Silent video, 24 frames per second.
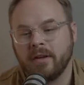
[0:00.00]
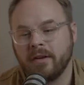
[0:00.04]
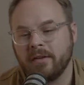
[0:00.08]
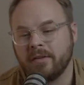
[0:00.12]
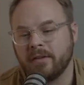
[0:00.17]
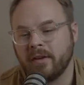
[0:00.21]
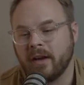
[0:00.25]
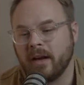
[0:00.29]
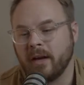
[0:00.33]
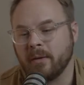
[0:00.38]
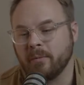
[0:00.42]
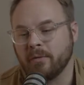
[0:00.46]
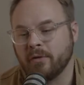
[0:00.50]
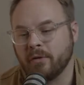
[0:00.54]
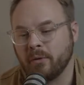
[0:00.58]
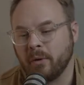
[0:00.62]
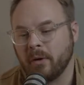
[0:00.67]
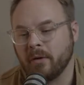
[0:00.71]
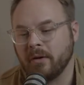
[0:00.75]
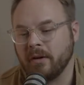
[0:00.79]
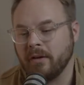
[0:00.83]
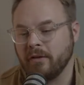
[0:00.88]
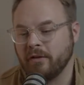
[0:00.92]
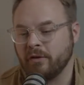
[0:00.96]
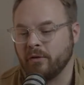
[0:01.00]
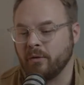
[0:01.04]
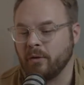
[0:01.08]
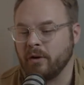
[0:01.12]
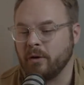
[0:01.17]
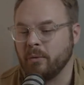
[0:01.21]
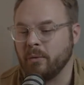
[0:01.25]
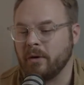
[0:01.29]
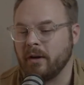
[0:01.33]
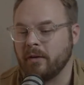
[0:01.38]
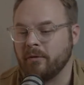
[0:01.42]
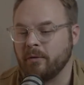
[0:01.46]
of these times throughout
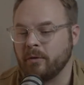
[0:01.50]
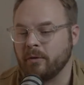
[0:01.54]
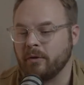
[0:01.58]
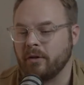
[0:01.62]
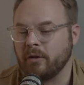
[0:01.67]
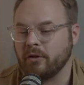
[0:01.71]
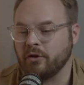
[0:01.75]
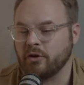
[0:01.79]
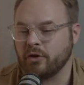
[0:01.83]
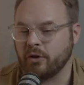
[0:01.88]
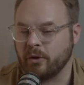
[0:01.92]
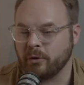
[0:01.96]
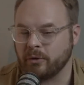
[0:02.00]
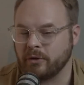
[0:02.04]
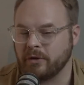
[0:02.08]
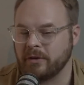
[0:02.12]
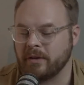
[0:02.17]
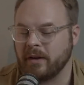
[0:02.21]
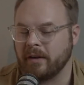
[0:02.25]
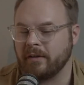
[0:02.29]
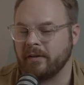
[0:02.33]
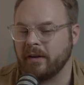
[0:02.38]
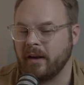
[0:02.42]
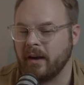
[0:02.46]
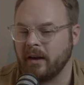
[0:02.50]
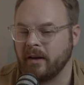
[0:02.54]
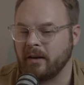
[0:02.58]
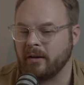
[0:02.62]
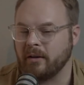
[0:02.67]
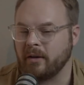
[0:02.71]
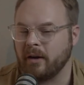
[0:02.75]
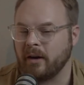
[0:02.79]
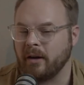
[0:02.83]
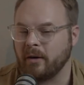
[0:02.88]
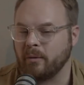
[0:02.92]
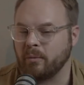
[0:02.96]
history, whenever the church says, hey,
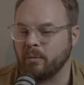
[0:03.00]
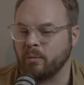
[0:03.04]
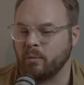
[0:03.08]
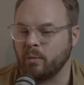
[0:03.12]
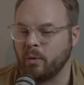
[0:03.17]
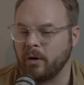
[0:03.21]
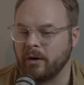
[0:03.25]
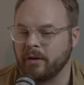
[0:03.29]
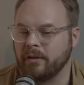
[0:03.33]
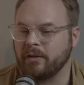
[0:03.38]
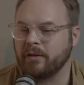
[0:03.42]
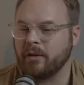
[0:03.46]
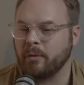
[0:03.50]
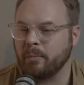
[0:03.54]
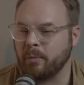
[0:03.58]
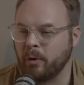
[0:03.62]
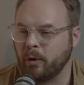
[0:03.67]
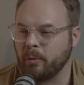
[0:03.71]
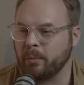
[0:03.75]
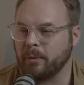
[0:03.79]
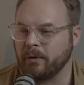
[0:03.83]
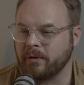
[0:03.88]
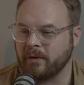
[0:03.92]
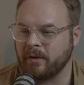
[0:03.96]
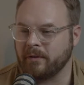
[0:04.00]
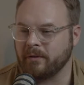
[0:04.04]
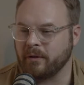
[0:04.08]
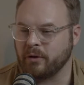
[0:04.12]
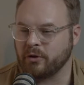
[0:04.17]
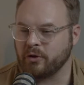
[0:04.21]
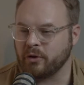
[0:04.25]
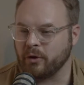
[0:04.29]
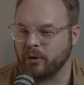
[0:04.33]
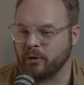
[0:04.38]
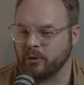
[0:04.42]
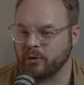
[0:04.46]
uh, what is the purpose of the
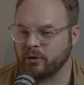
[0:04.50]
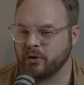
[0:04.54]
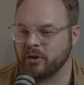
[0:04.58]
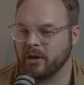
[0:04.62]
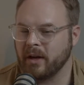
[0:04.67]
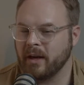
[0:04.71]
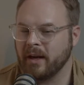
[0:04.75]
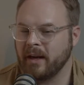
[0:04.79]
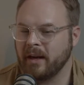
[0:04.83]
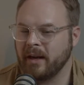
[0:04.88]
church?